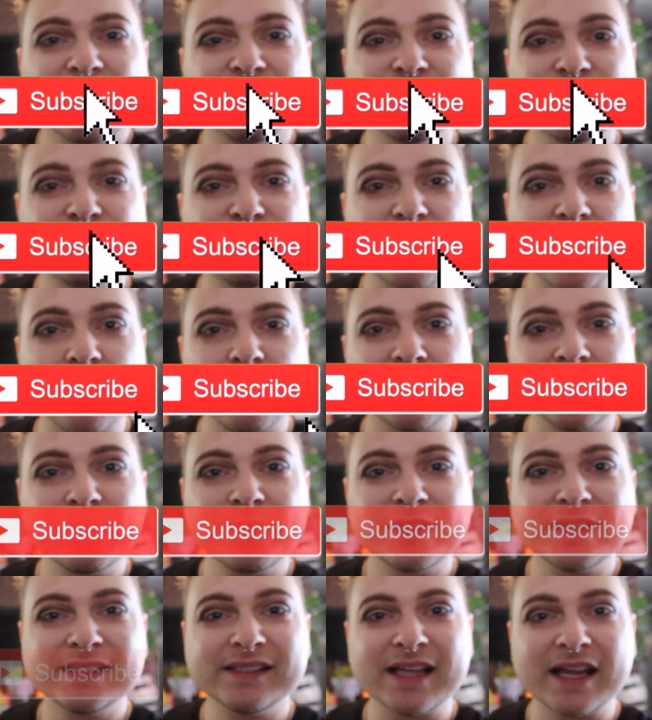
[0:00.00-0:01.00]
If you don't want to
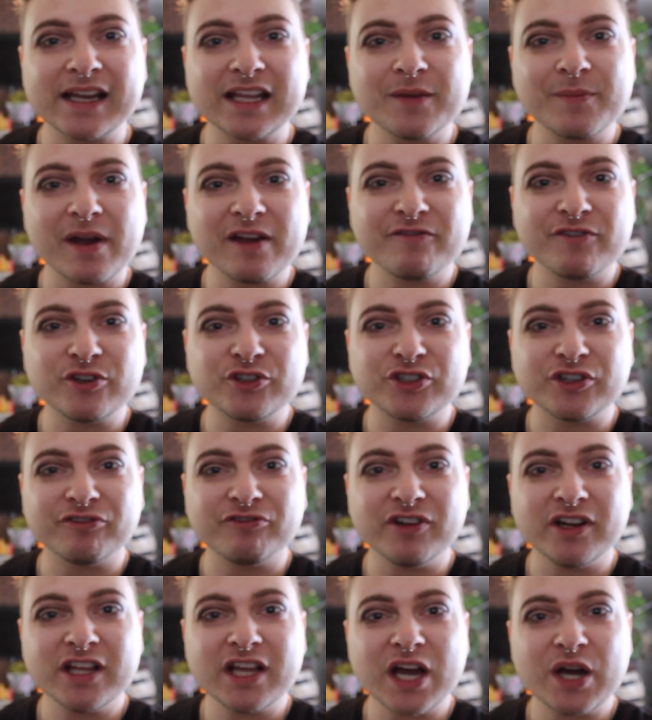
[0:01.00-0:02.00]
miss any of my future
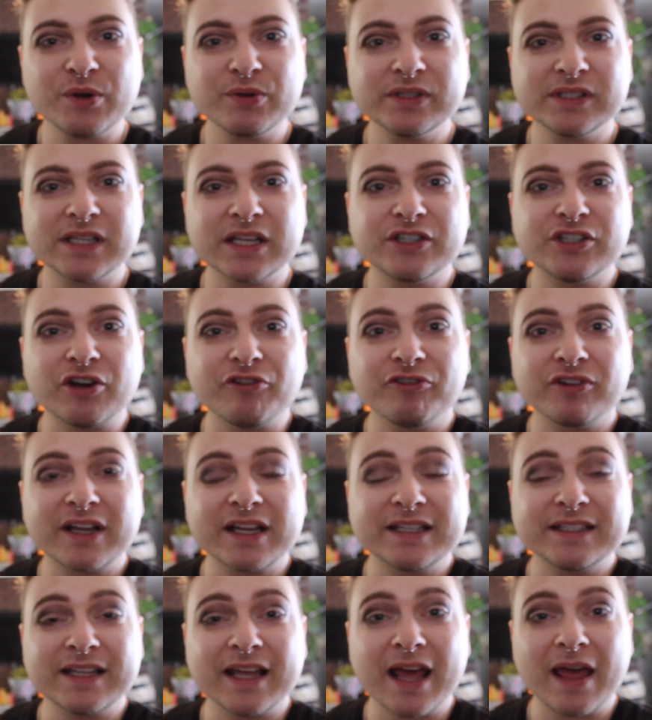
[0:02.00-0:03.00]
videos, don't
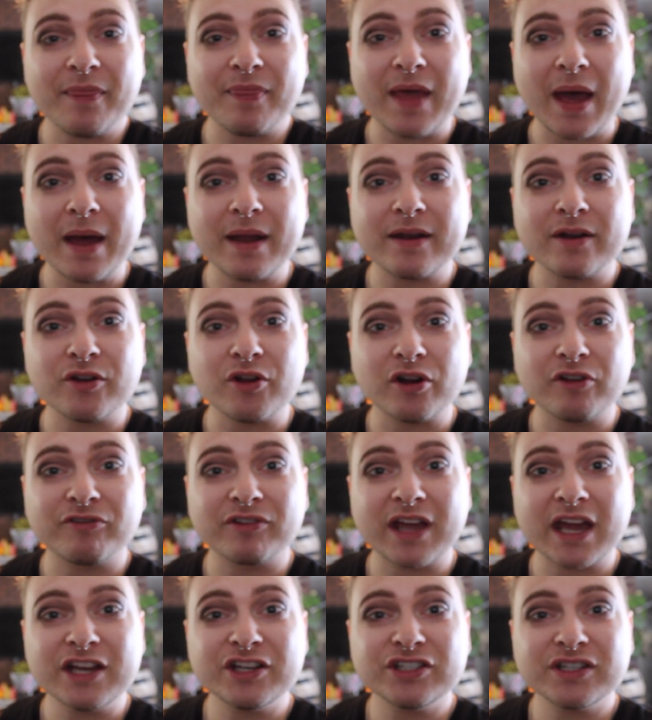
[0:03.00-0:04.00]
forget to hit that
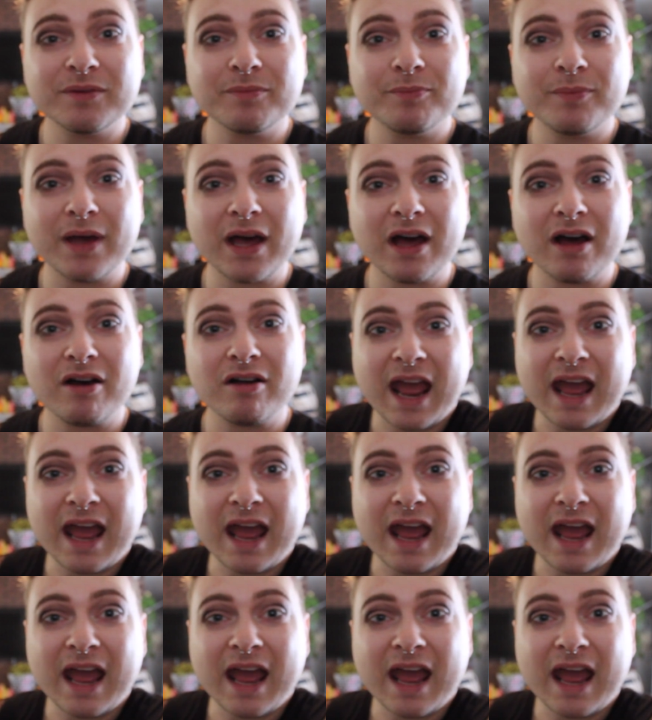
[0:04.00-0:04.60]
notification bell.